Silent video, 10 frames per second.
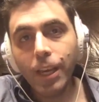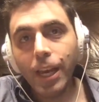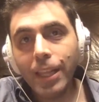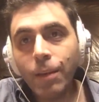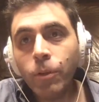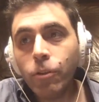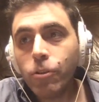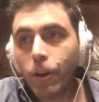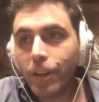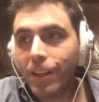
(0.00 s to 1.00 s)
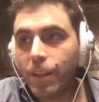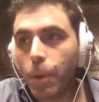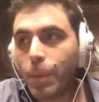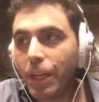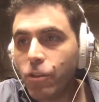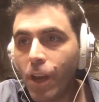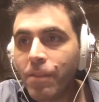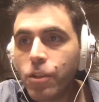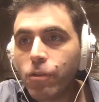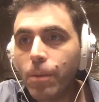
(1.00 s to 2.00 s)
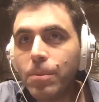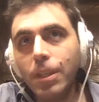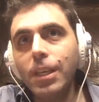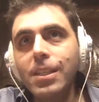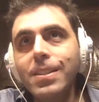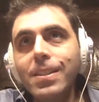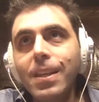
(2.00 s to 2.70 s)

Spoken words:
And then when you're talking to them about JavaScript is,